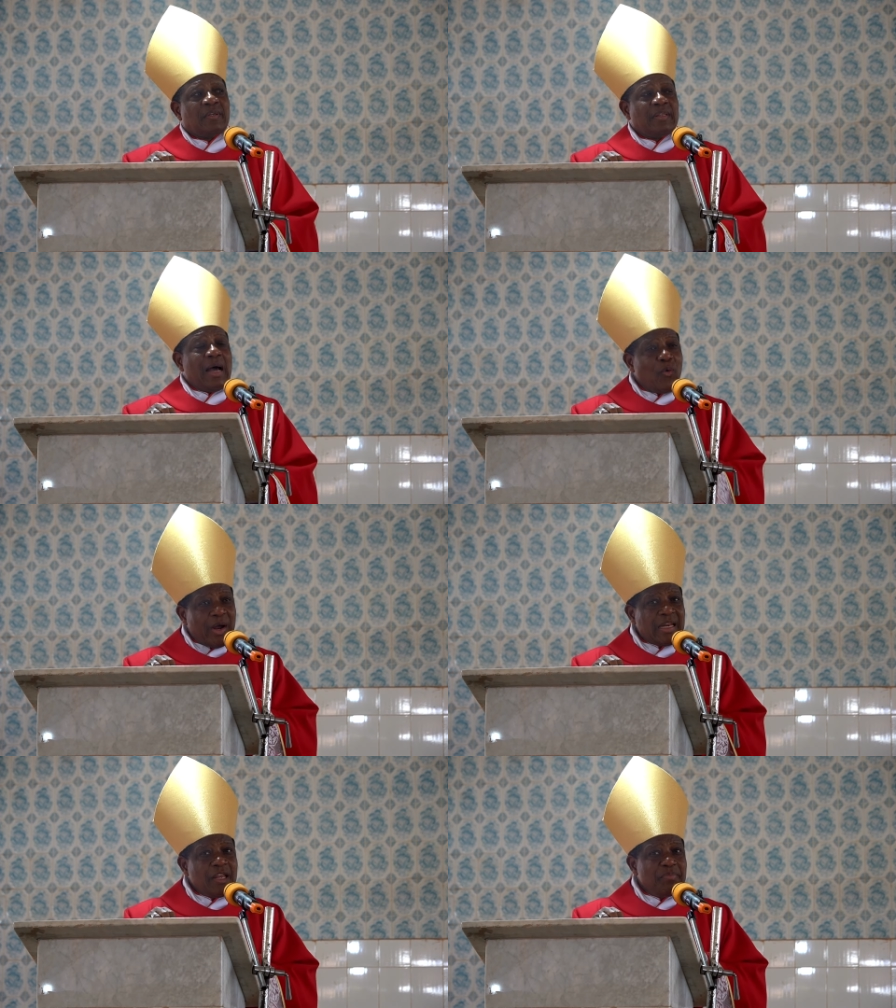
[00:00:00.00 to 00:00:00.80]
that
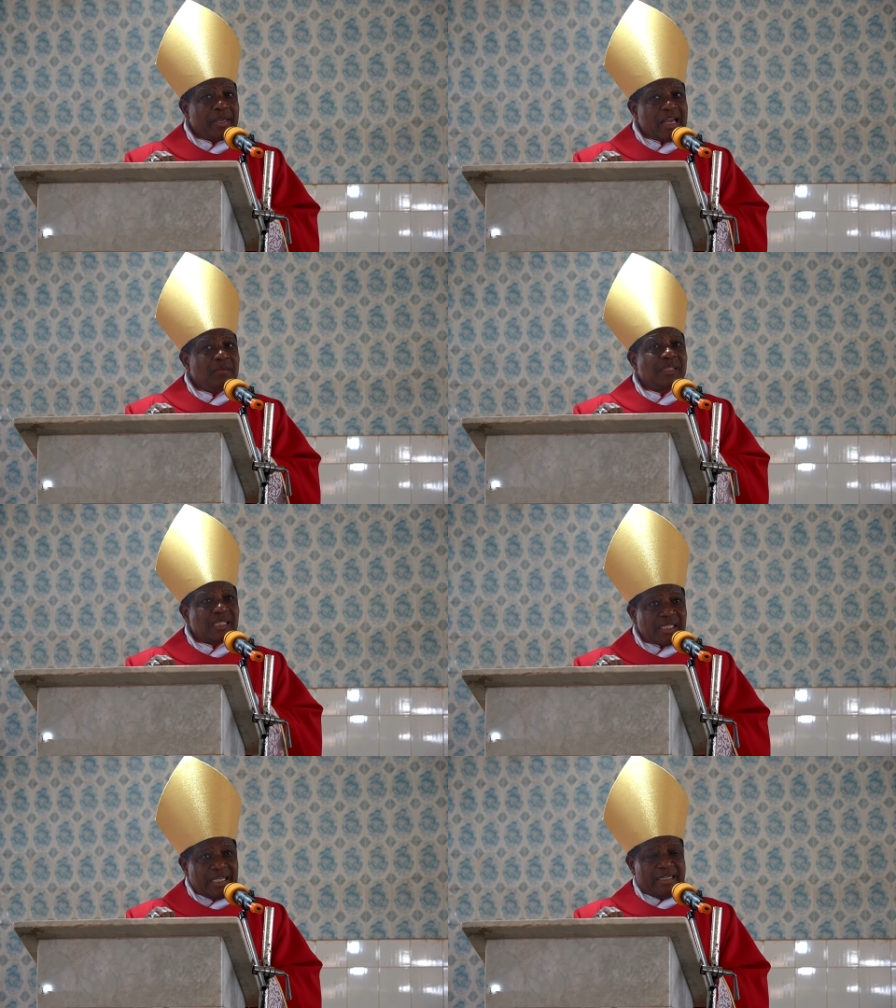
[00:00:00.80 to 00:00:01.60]
when he became
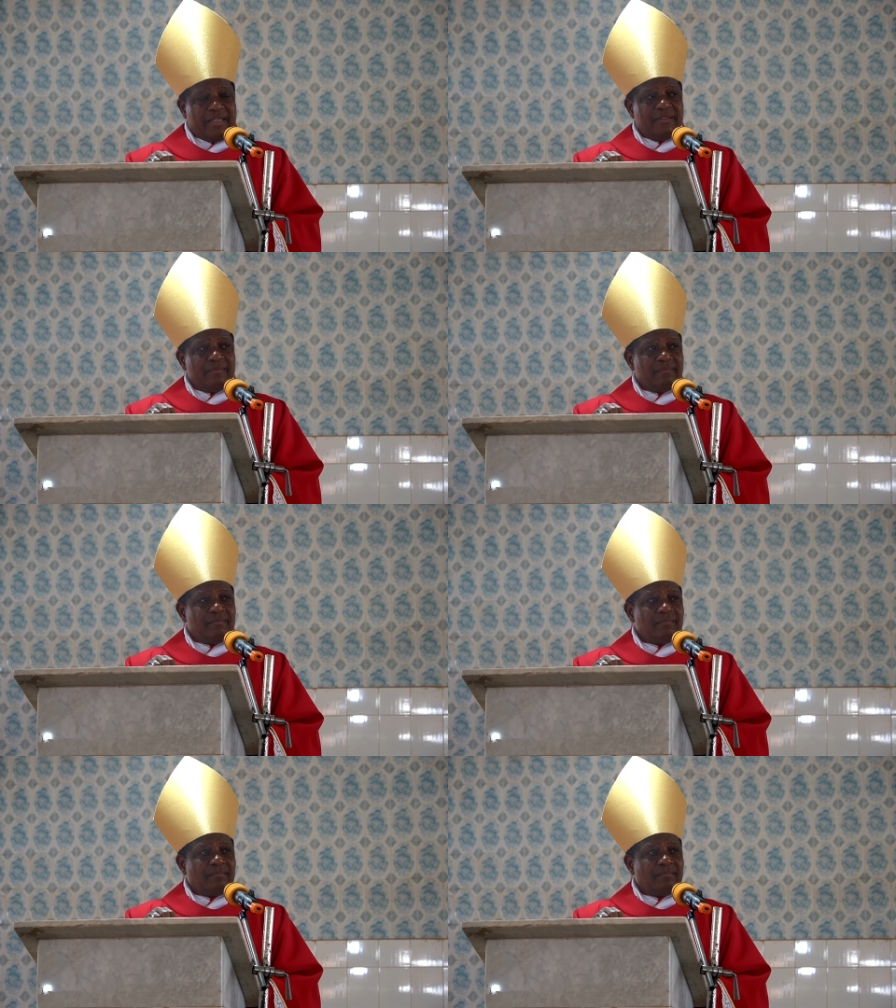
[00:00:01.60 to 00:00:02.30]
sick